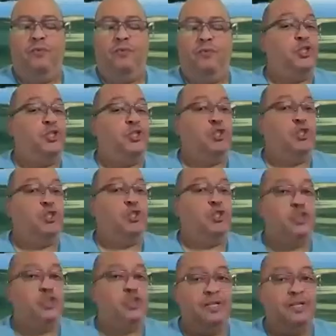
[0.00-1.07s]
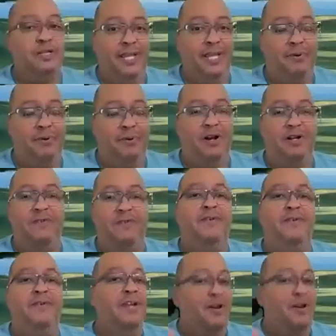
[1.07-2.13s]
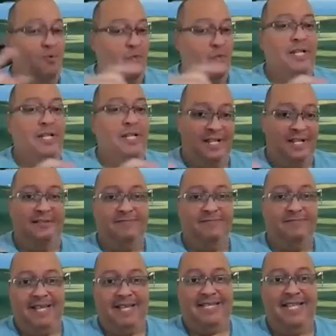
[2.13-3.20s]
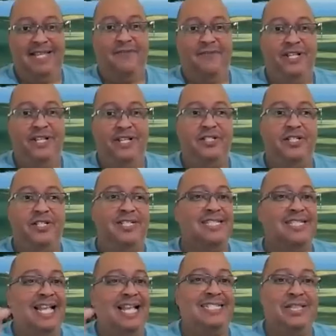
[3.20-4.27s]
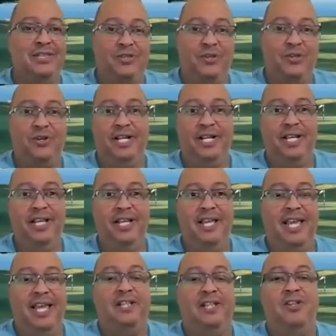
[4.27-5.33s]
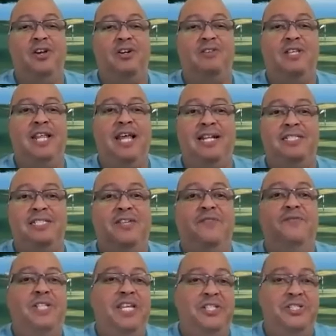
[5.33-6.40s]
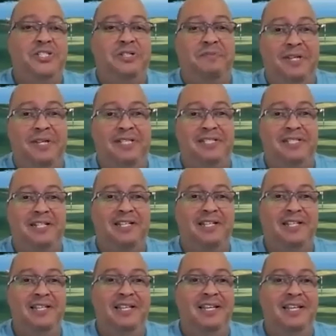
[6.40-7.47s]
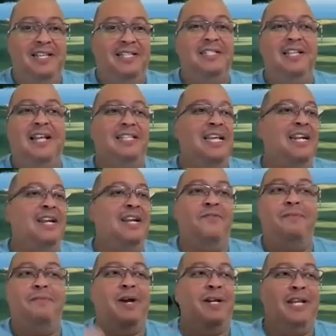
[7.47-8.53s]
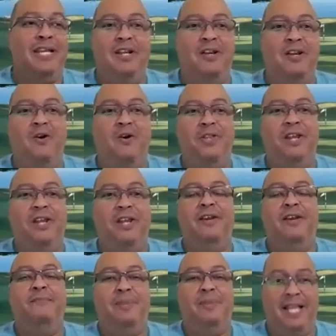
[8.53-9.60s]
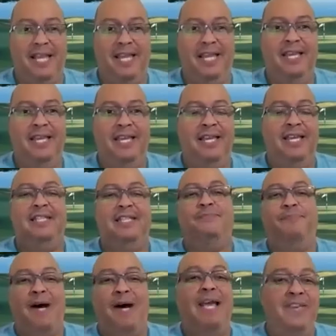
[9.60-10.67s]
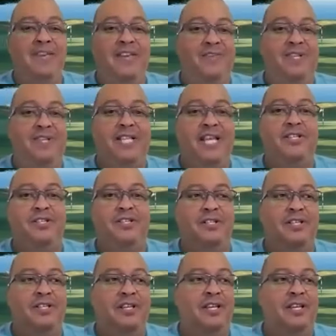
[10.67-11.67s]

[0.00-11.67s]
Which shouldn't be part of what that definition is. Less than 30. And not only that, it's invitational, basically. It's exactly. Not that everybody can go there and play. It's by invitation.